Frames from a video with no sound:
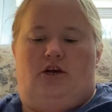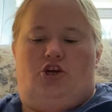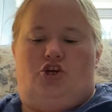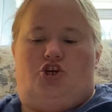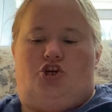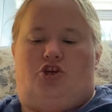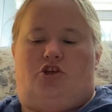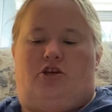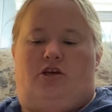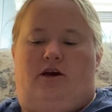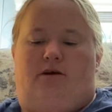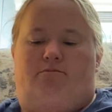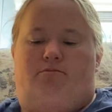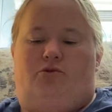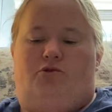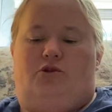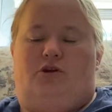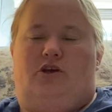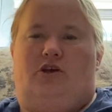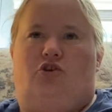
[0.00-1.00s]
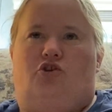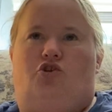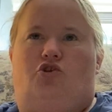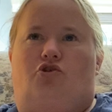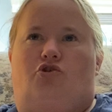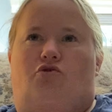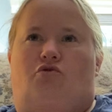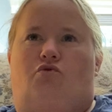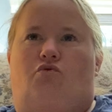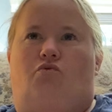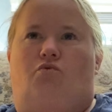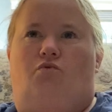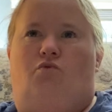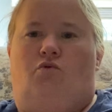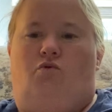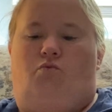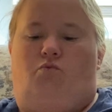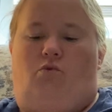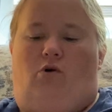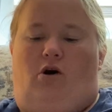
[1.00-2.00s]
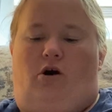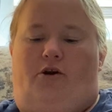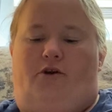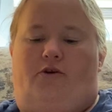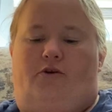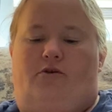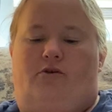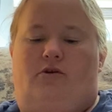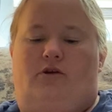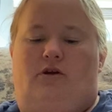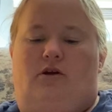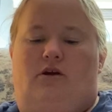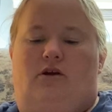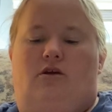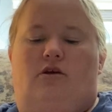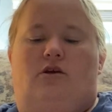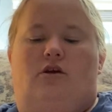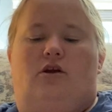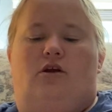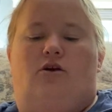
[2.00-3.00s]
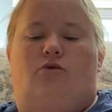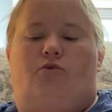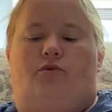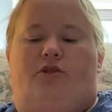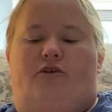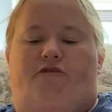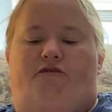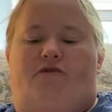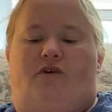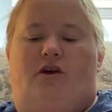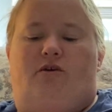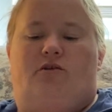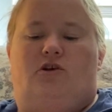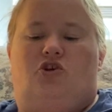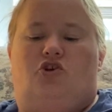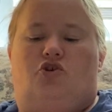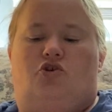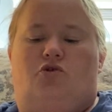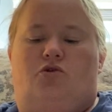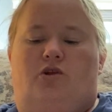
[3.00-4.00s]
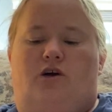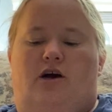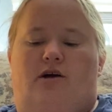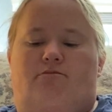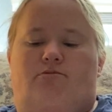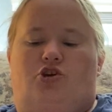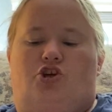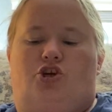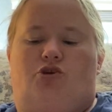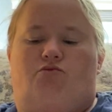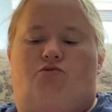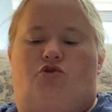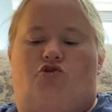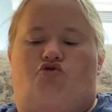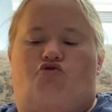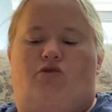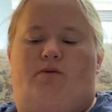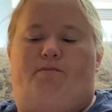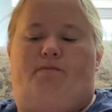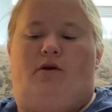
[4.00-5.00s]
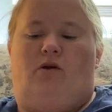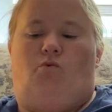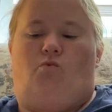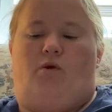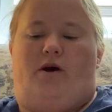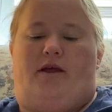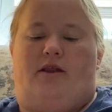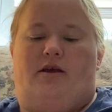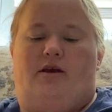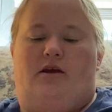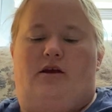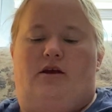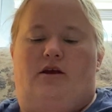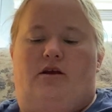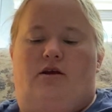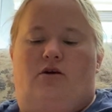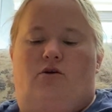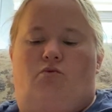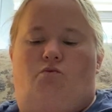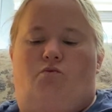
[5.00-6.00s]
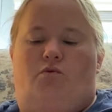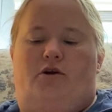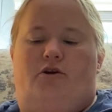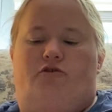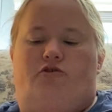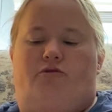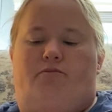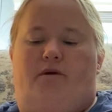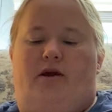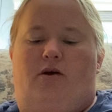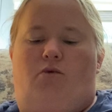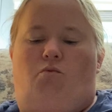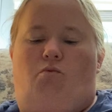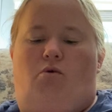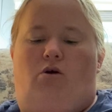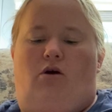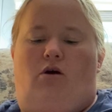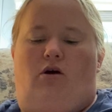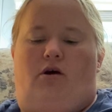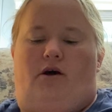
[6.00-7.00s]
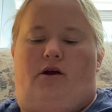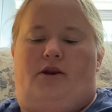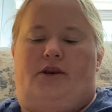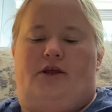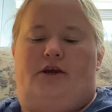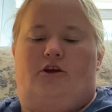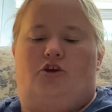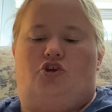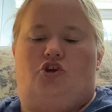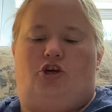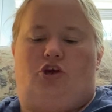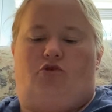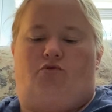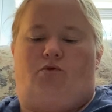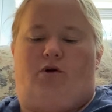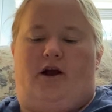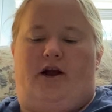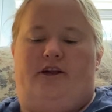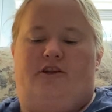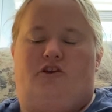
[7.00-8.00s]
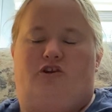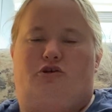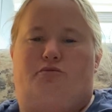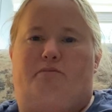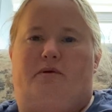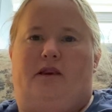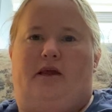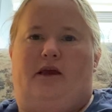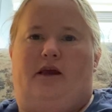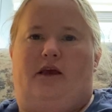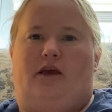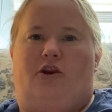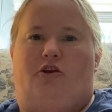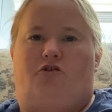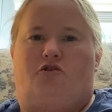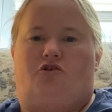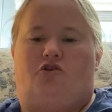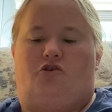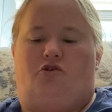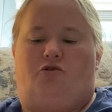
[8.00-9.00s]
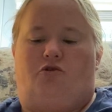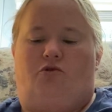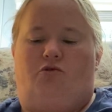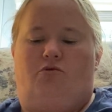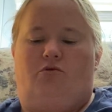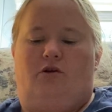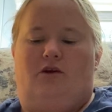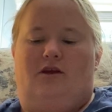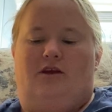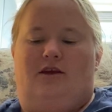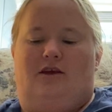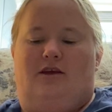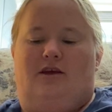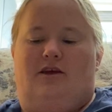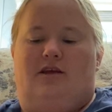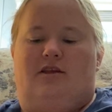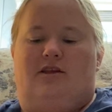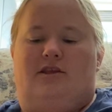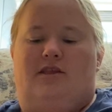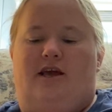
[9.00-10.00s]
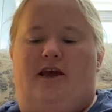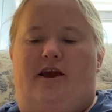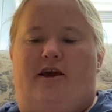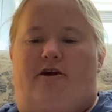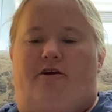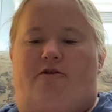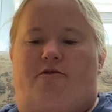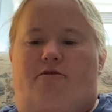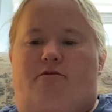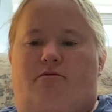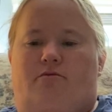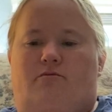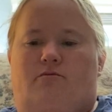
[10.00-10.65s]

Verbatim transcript: She tumbled into the cool water. When the fairy stood up, she was dripping wet. Where's my wand? she cried, spinning in a circle. There!